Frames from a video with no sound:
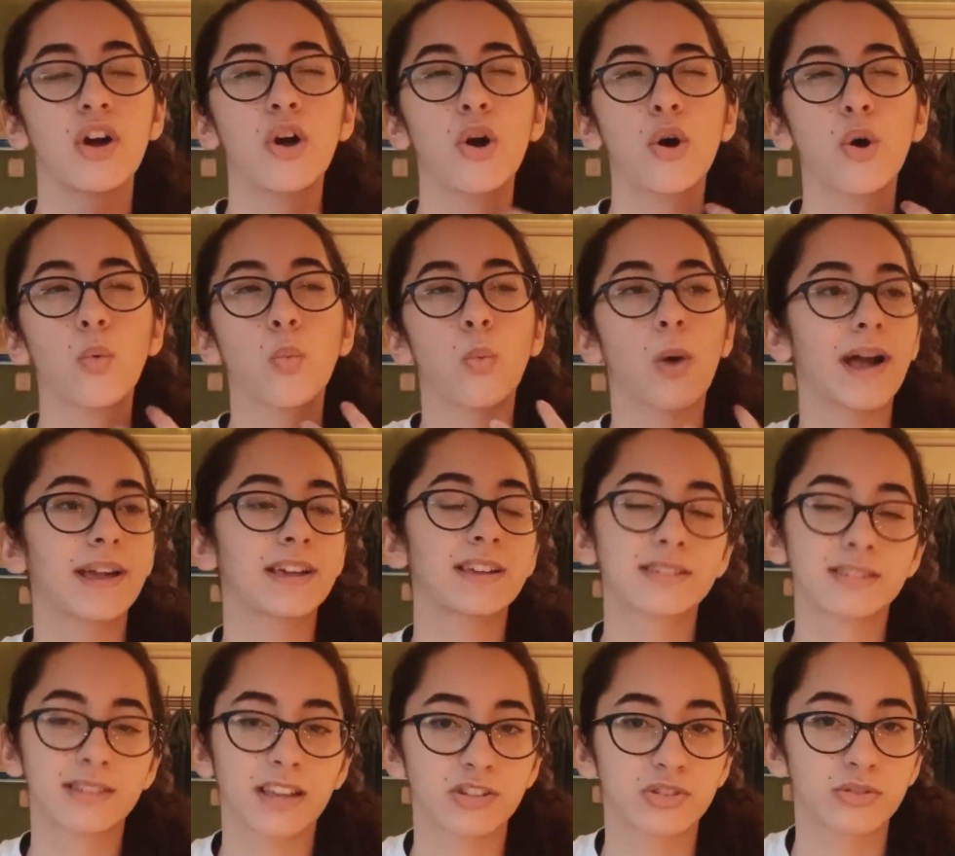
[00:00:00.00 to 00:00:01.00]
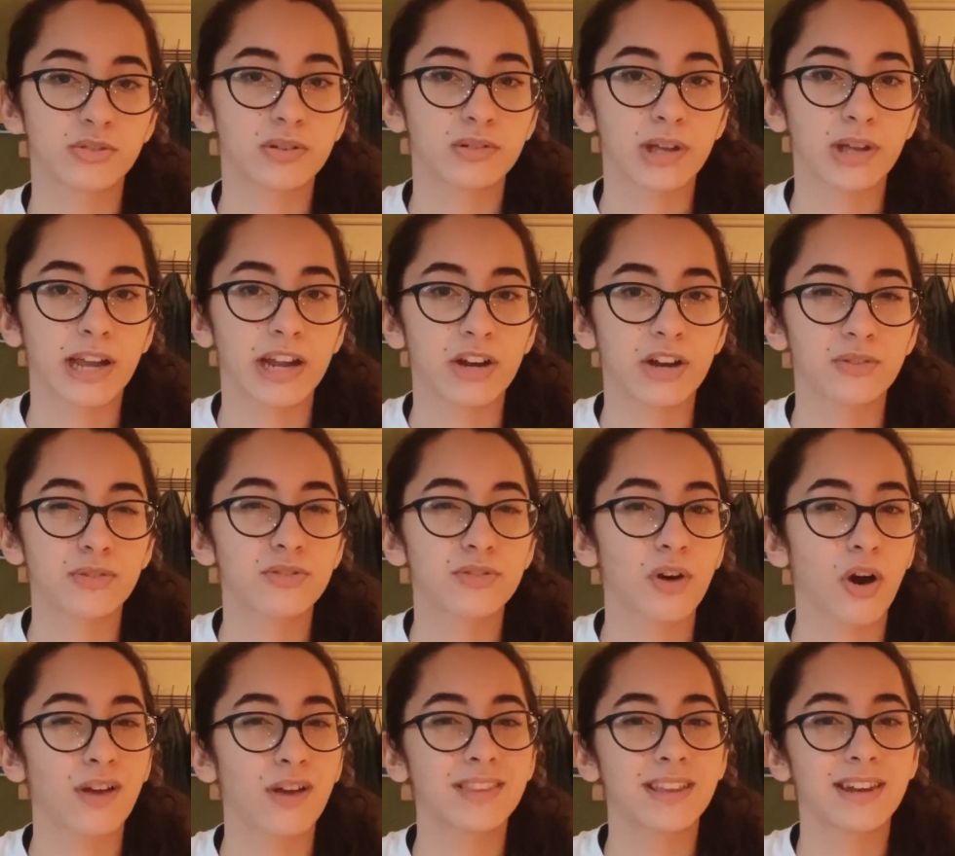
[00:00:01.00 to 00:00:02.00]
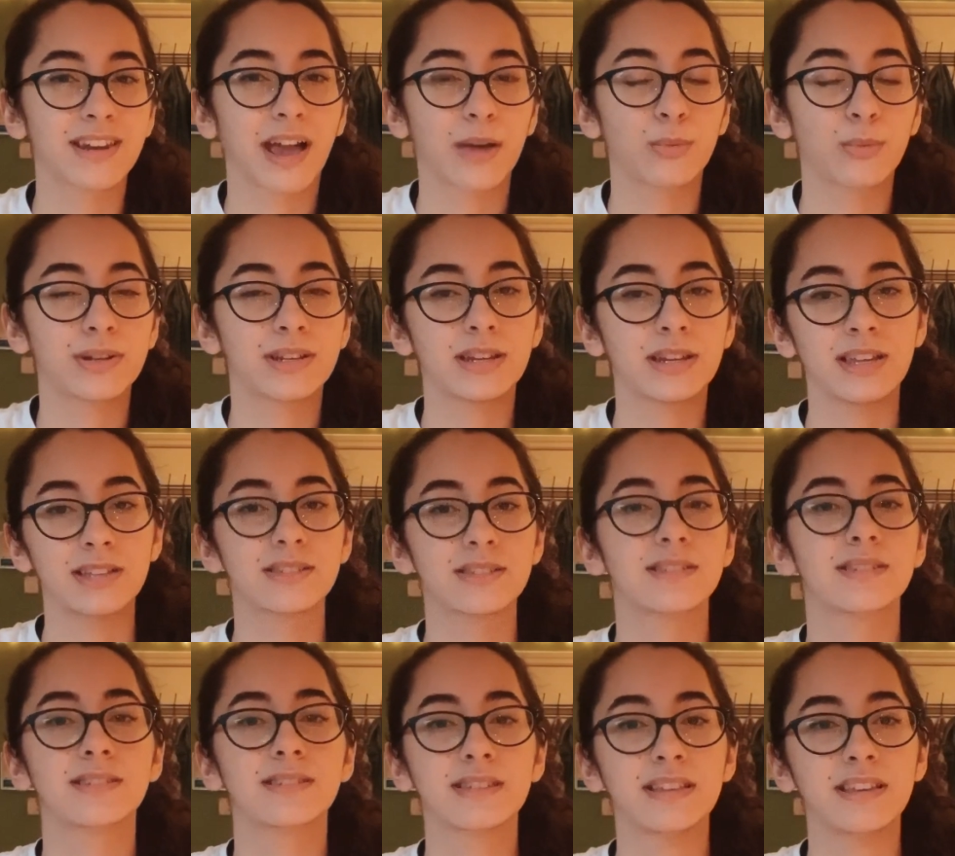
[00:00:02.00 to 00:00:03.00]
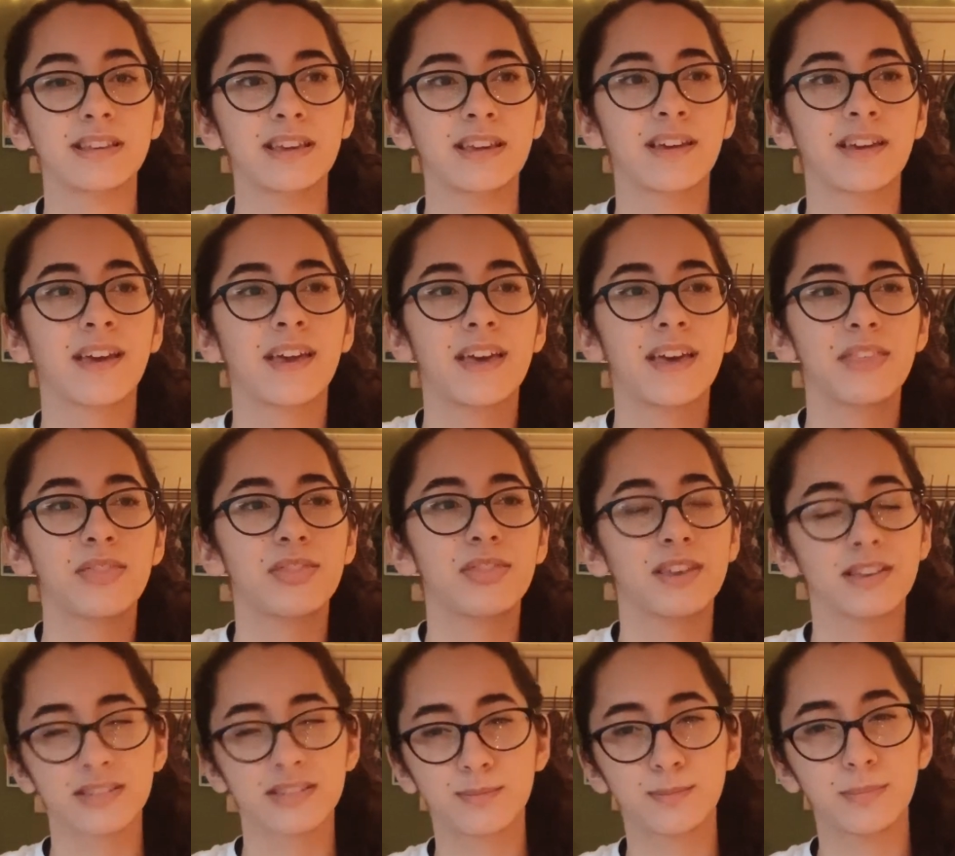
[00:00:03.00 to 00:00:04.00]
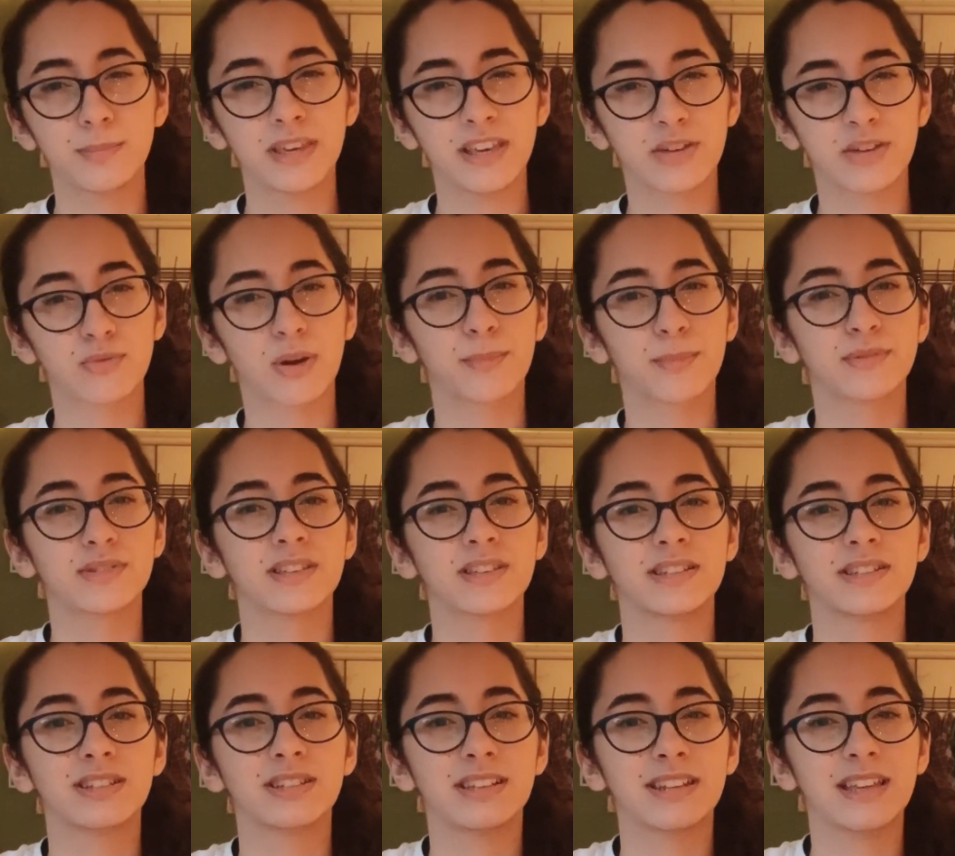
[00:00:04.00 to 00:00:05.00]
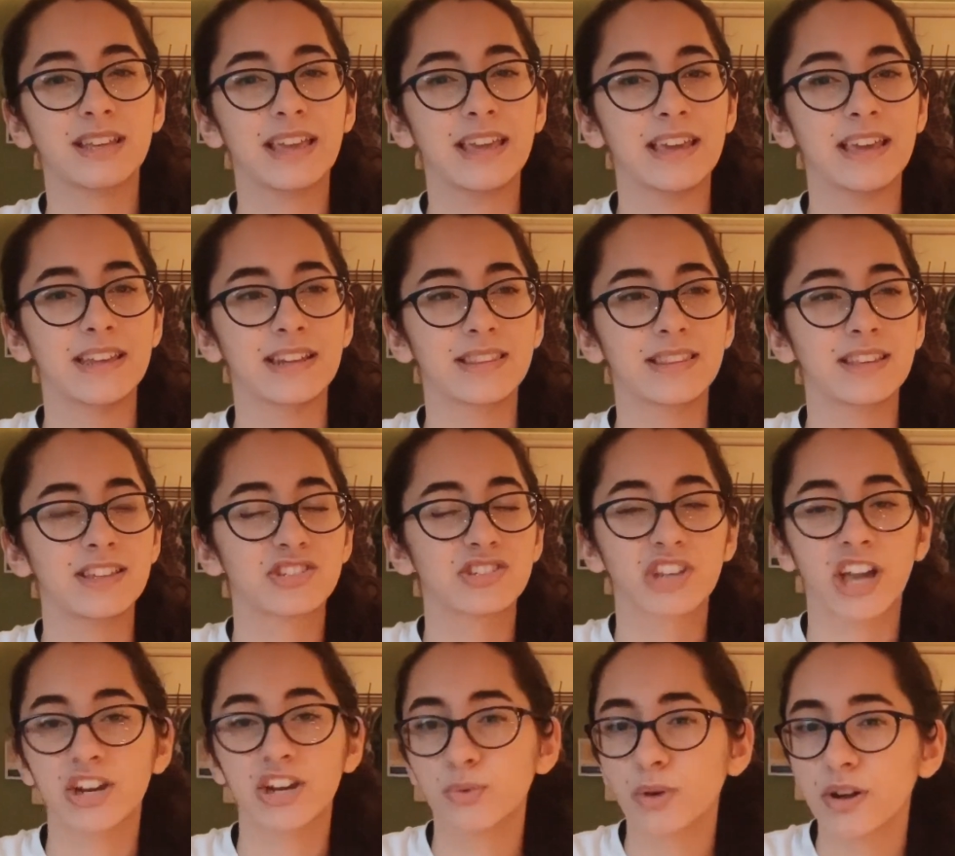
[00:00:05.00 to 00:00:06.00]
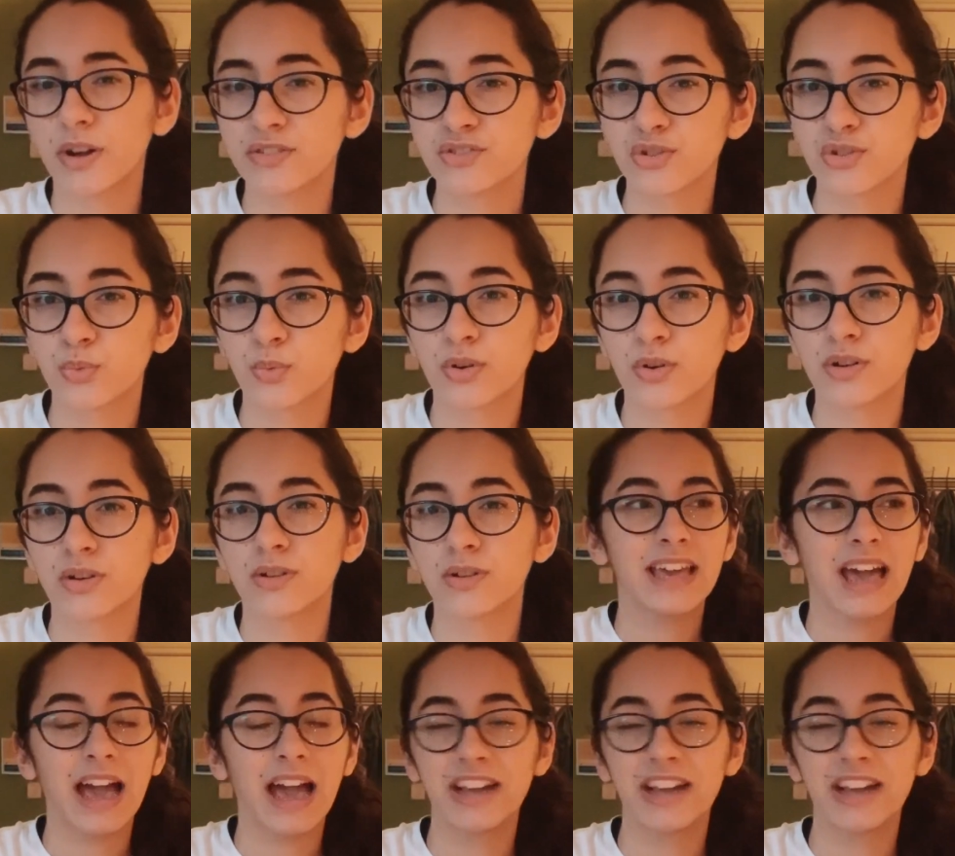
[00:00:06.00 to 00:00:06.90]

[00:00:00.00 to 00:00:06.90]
why Cassandra Clare thought that I would need to see this being represented in the Shadowhunter world.